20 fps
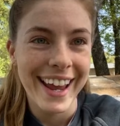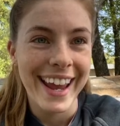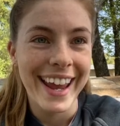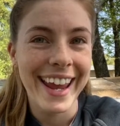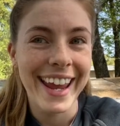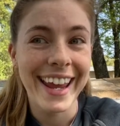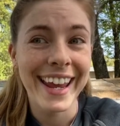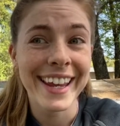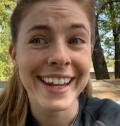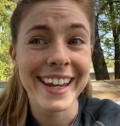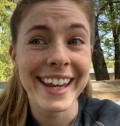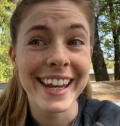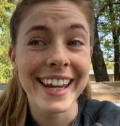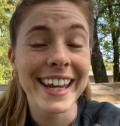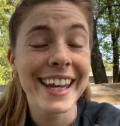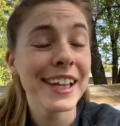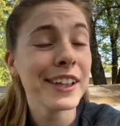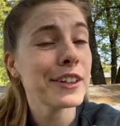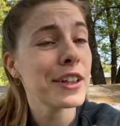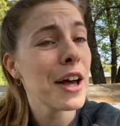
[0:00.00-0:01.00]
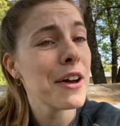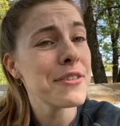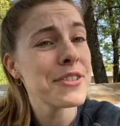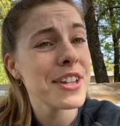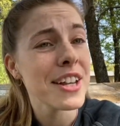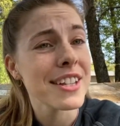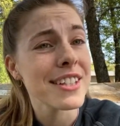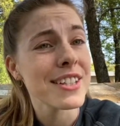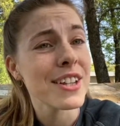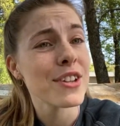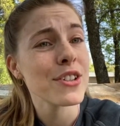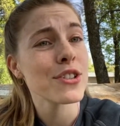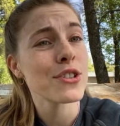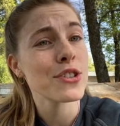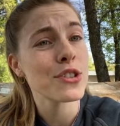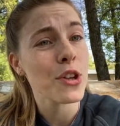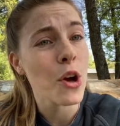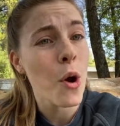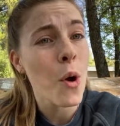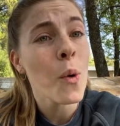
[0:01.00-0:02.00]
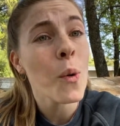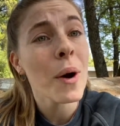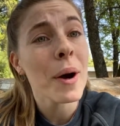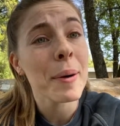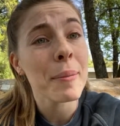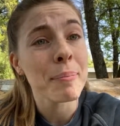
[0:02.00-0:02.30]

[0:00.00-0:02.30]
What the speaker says: and he loves us so